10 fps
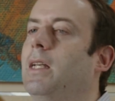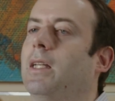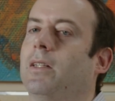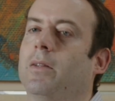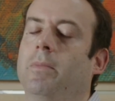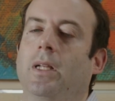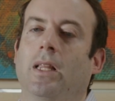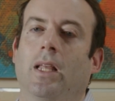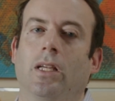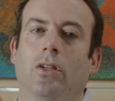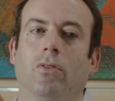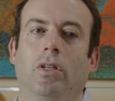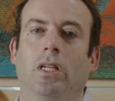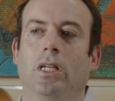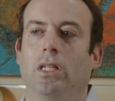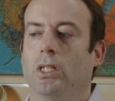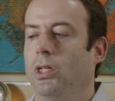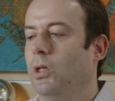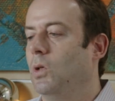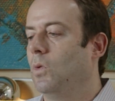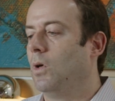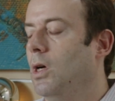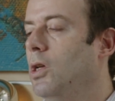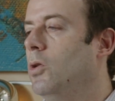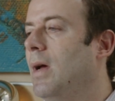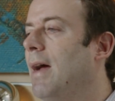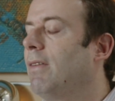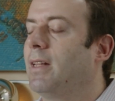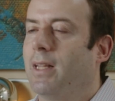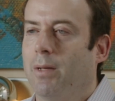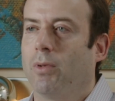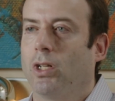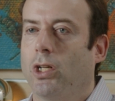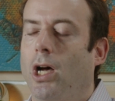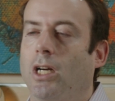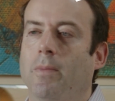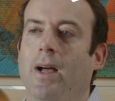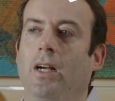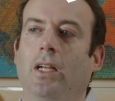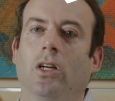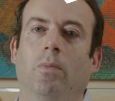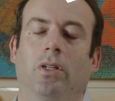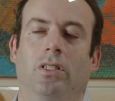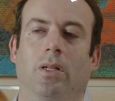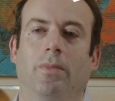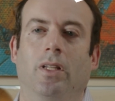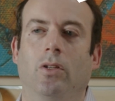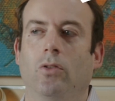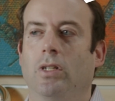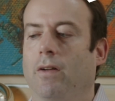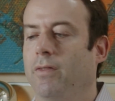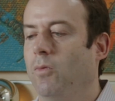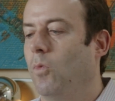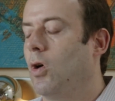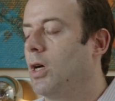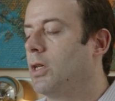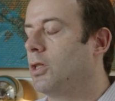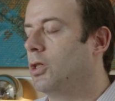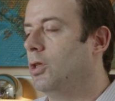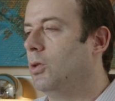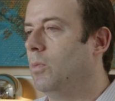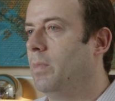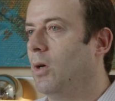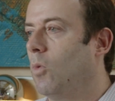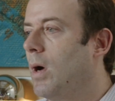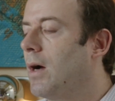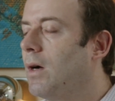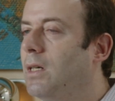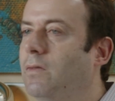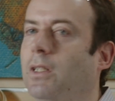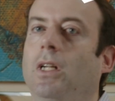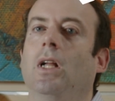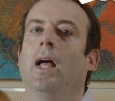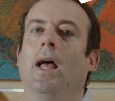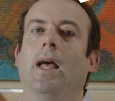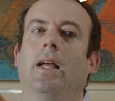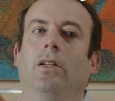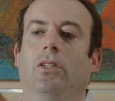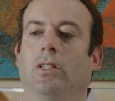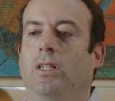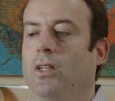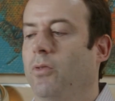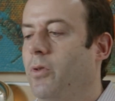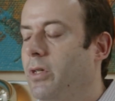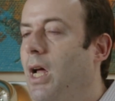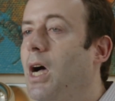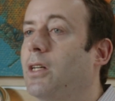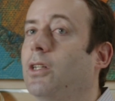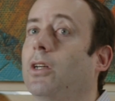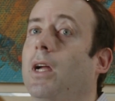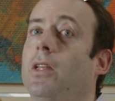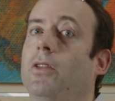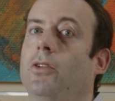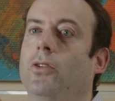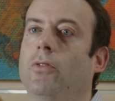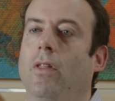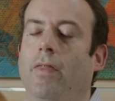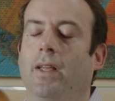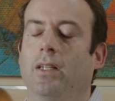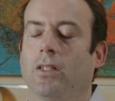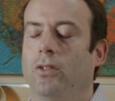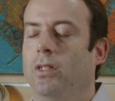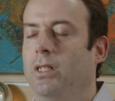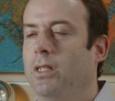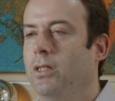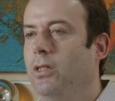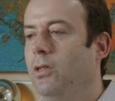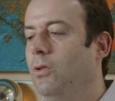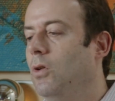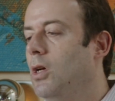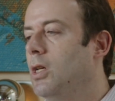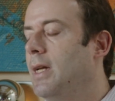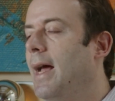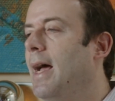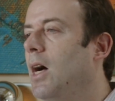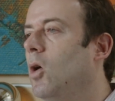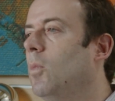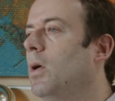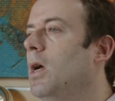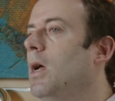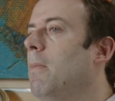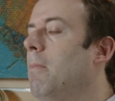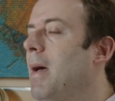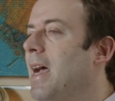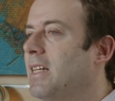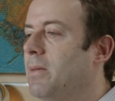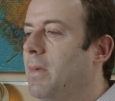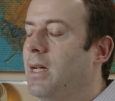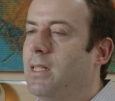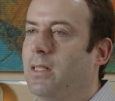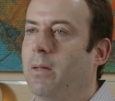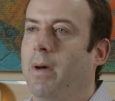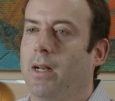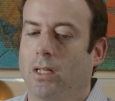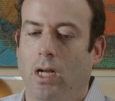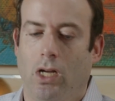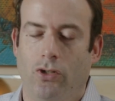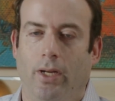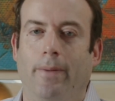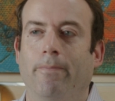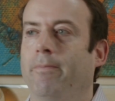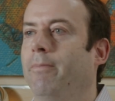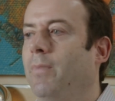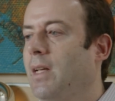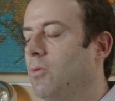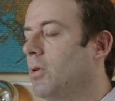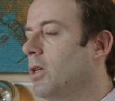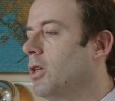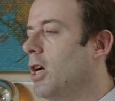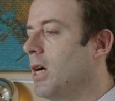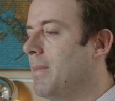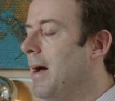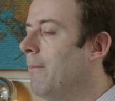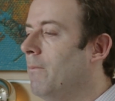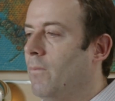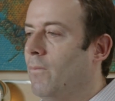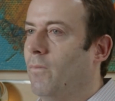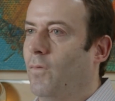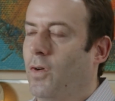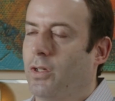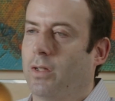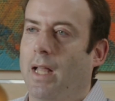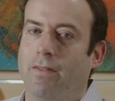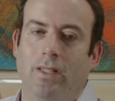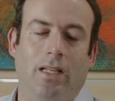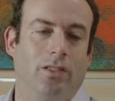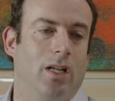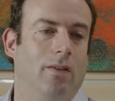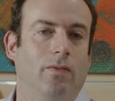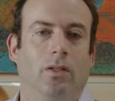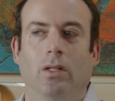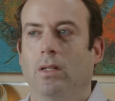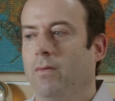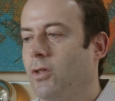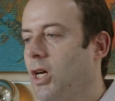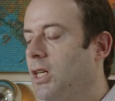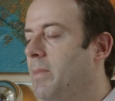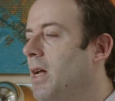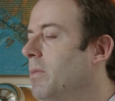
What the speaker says: doesn't mean that you need to do everything that I'm going to talk about here, but it's something that you definitely want to be aware of and discuss with your doctor, and to do the things that you need to do to help maximize the mitochondria. That's what we're going to talk about. First, lifestyle stuff. Talked about it